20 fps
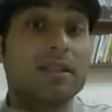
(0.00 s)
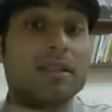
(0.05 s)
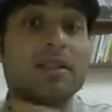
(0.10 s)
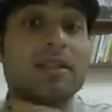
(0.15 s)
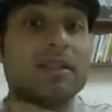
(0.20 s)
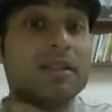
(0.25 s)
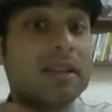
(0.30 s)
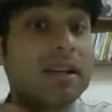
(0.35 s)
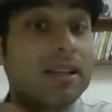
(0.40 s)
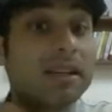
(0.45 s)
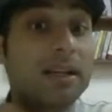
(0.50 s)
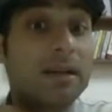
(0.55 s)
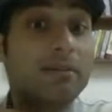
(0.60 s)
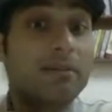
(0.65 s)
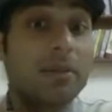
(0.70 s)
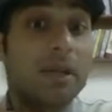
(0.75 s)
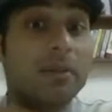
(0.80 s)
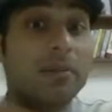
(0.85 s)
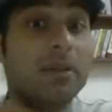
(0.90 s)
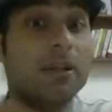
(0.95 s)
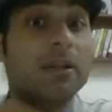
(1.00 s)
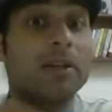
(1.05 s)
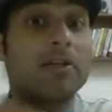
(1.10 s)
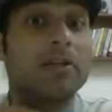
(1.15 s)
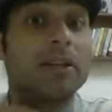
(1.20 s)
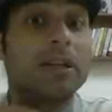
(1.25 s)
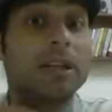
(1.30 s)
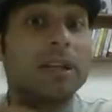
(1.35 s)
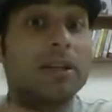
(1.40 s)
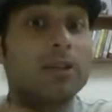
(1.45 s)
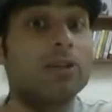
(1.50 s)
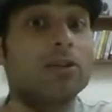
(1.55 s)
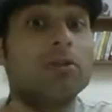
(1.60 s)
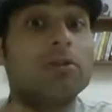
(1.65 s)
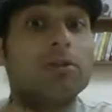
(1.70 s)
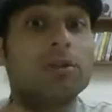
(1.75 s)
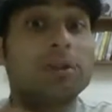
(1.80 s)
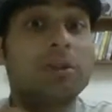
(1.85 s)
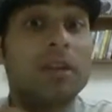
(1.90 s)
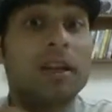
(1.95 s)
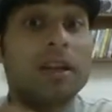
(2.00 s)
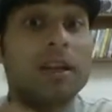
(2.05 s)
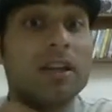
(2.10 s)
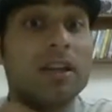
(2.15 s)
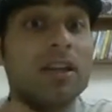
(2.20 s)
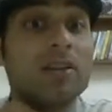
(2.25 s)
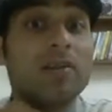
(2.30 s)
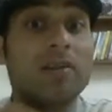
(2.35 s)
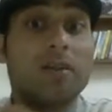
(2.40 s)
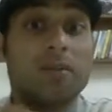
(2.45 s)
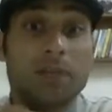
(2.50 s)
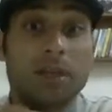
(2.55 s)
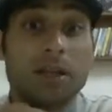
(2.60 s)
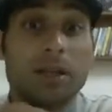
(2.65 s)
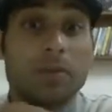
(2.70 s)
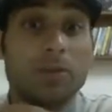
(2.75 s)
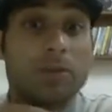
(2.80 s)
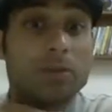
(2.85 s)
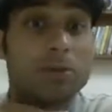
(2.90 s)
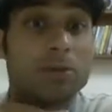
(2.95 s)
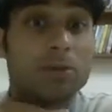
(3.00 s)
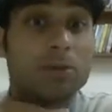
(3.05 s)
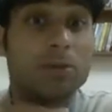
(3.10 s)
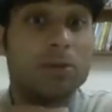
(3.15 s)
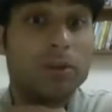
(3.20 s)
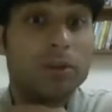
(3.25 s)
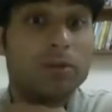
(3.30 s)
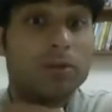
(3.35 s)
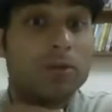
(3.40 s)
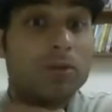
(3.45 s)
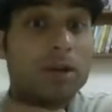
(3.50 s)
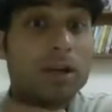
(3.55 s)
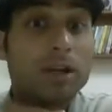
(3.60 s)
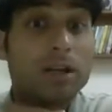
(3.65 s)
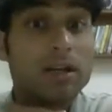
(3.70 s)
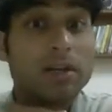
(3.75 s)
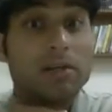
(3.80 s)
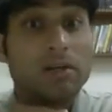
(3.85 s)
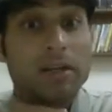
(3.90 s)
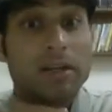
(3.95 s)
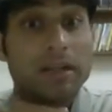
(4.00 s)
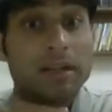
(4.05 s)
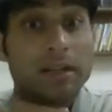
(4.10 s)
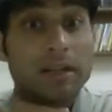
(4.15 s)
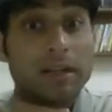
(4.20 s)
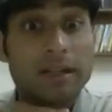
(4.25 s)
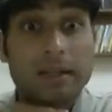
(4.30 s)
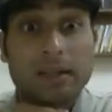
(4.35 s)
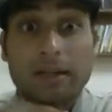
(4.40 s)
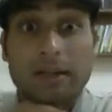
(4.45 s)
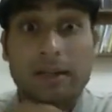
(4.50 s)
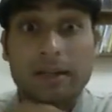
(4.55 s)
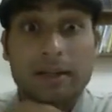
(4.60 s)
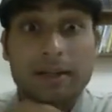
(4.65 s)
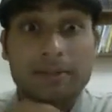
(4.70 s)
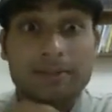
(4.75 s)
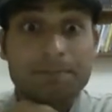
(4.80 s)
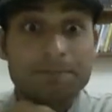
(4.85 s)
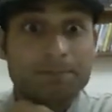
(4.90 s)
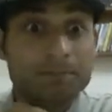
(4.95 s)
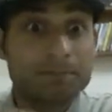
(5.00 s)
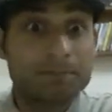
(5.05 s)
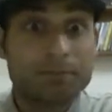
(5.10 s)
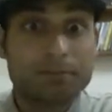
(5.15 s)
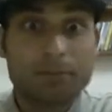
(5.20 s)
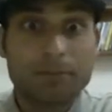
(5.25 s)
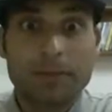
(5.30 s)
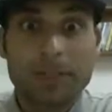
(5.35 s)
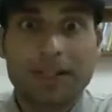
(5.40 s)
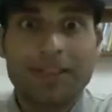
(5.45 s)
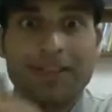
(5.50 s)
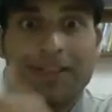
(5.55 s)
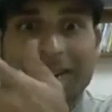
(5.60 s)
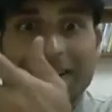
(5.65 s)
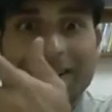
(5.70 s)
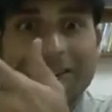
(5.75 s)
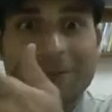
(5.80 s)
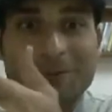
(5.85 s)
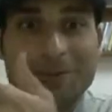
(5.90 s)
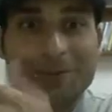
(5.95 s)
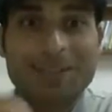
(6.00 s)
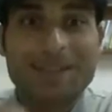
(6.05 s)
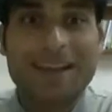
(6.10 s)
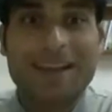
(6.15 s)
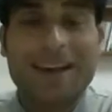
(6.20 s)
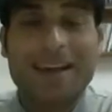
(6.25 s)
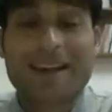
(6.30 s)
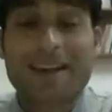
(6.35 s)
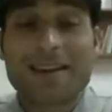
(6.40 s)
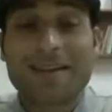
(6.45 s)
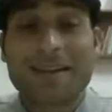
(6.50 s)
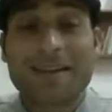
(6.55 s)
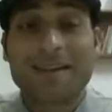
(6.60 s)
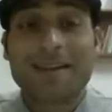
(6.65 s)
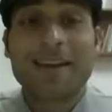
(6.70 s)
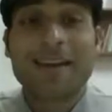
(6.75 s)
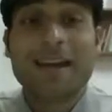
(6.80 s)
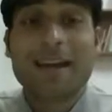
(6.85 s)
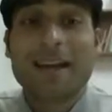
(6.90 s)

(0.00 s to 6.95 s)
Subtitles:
inside Amman, by the way, and you would never be able to do it if you are living in a let me say another